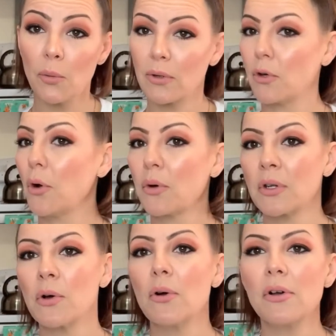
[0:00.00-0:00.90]

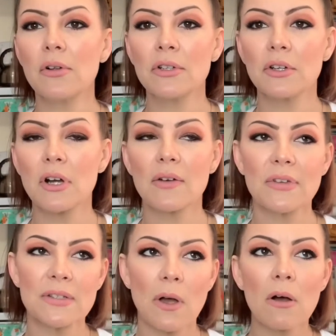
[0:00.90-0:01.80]
Coconut oil in your coffee
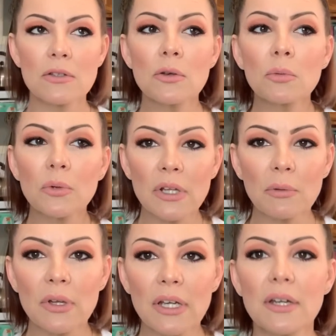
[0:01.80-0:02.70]
is also really,
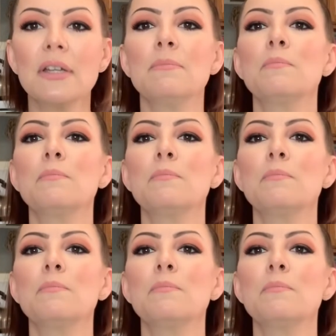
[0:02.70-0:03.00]
really good.